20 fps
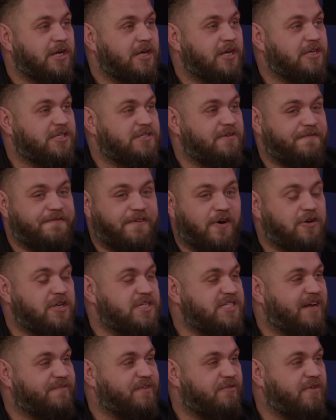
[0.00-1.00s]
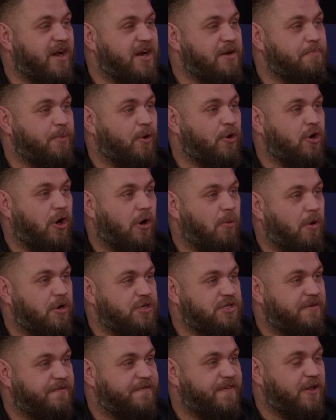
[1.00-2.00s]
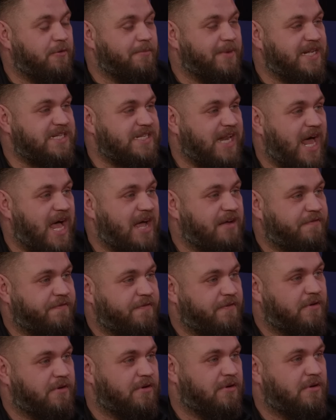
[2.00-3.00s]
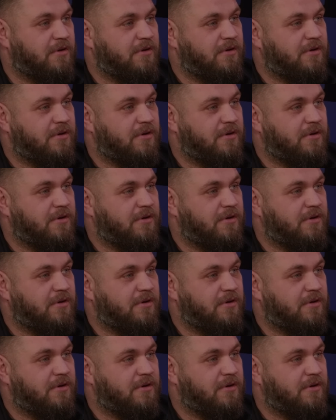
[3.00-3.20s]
because the fucker's never read a book or watched a film in his life.